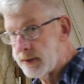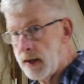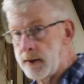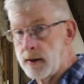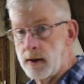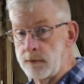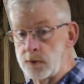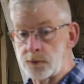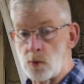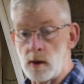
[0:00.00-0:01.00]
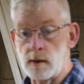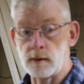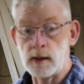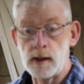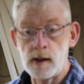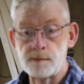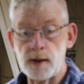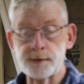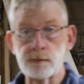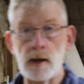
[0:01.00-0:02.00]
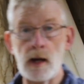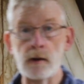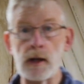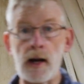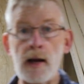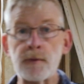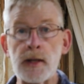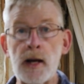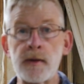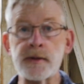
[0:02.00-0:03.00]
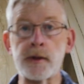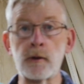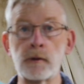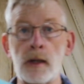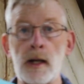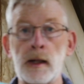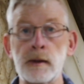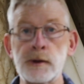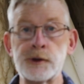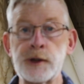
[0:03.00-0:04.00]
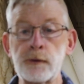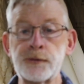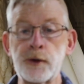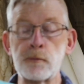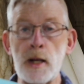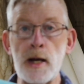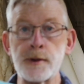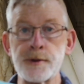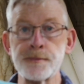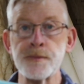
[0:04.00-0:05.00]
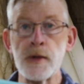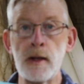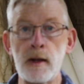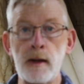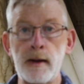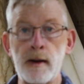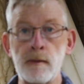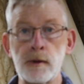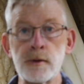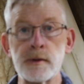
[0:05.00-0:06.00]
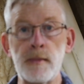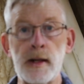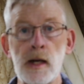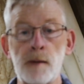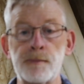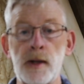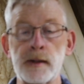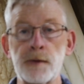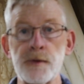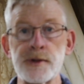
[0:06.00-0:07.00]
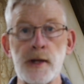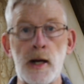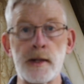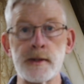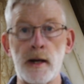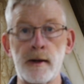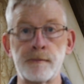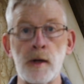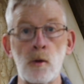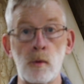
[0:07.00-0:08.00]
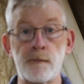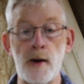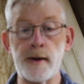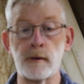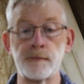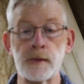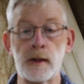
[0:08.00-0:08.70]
night, I just wanted to putz around. I have a lot of these little shelf sitter blocks, and I used to make up different signs on them with vinyl.